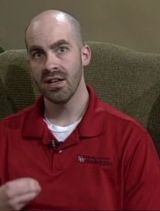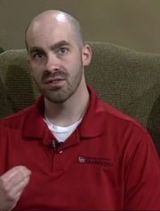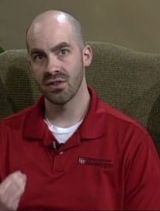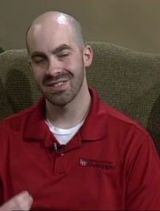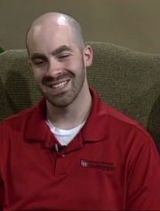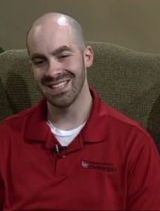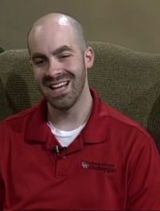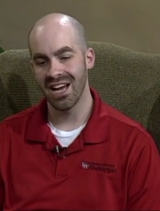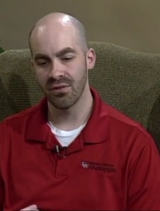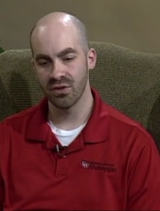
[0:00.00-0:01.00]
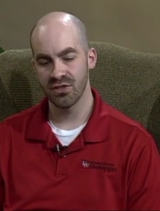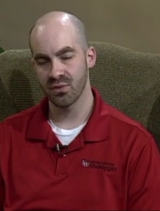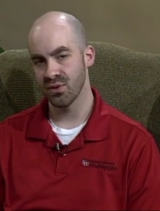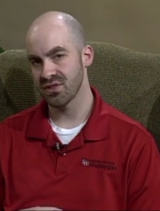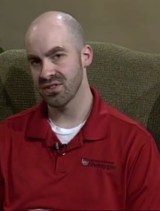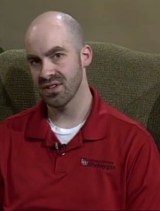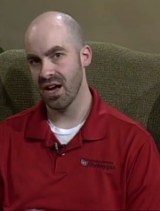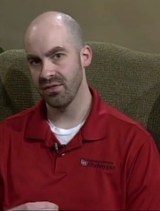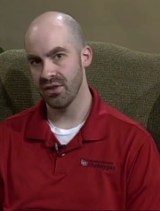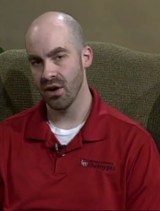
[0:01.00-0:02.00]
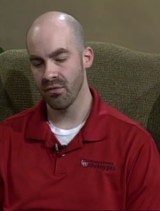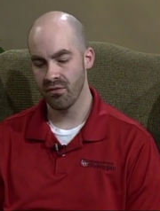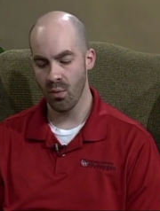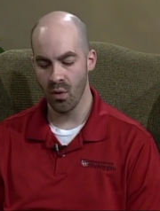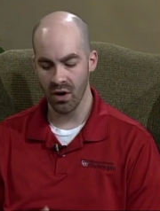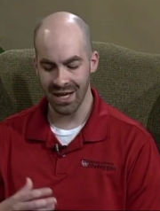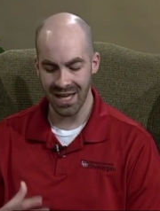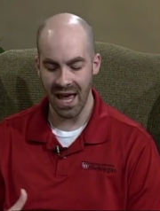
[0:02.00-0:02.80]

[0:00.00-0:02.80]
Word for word: So there's a lot of resources out there for